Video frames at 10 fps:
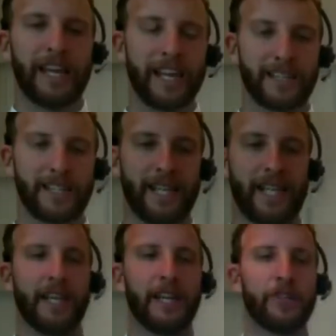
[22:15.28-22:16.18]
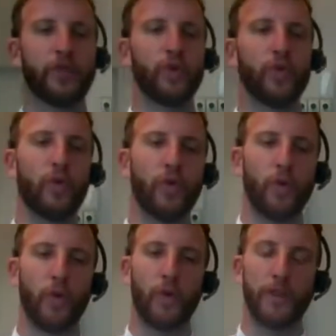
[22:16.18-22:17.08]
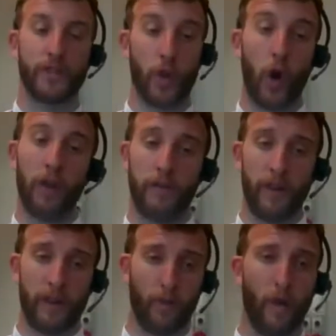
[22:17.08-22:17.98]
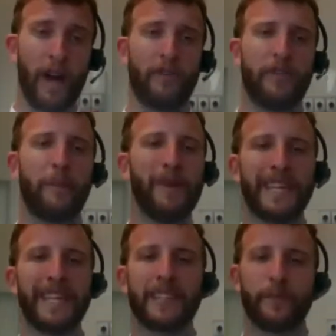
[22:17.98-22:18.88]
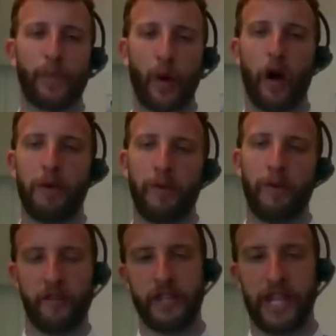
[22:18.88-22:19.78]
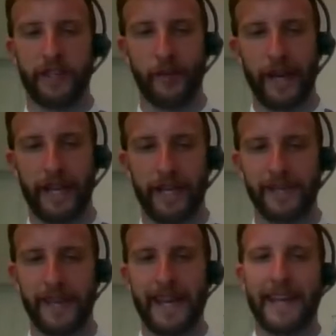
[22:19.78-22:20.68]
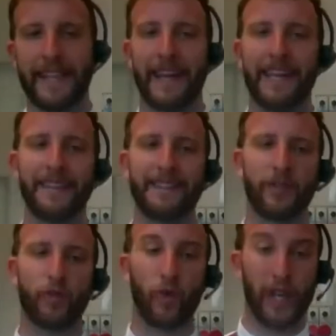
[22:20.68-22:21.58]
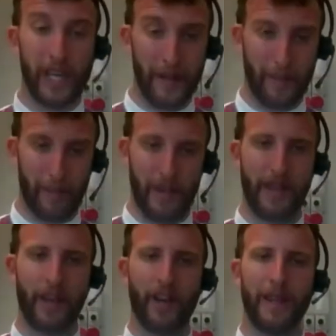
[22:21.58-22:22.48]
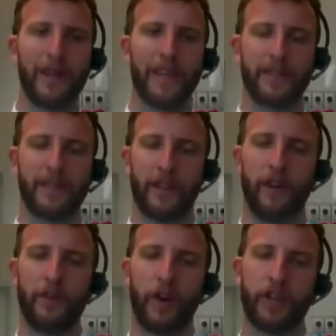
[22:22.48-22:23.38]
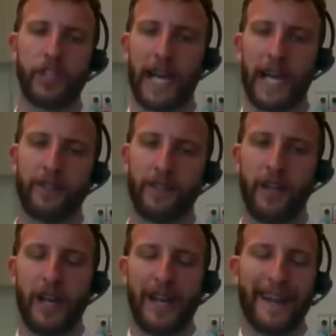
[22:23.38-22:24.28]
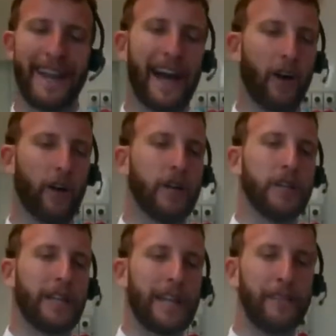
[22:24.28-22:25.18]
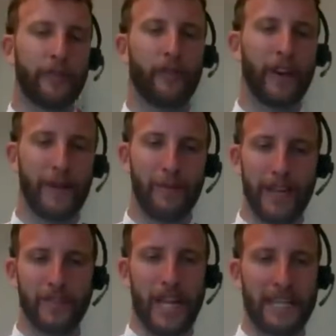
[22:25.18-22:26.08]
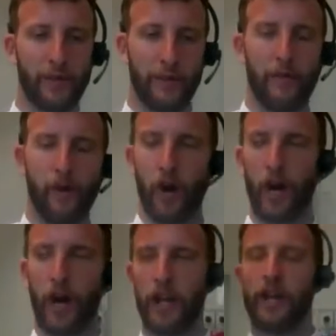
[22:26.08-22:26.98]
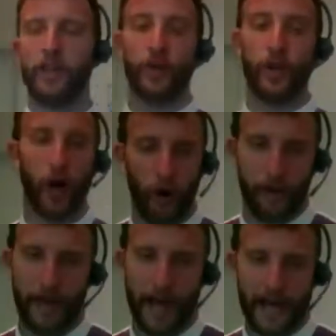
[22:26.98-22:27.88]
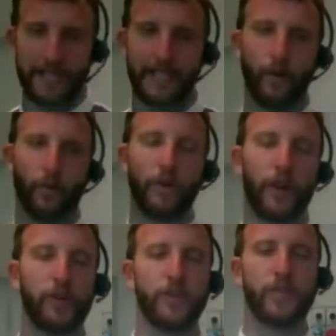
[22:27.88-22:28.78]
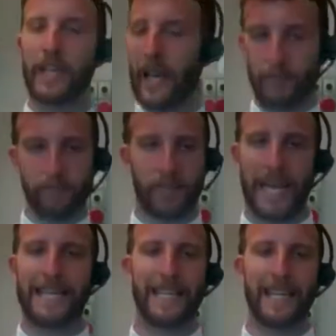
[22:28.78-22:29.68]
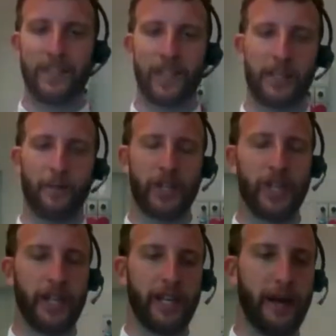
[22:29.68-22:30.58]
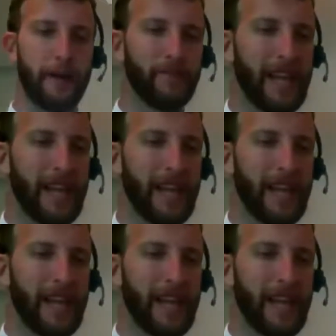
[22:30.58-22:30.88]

is to solve one of the biggest problems of the gelato makers. That is to keep the creaminess of your gelato. Now, if you already made gelato before, you know that when we're using a classical gelato machine,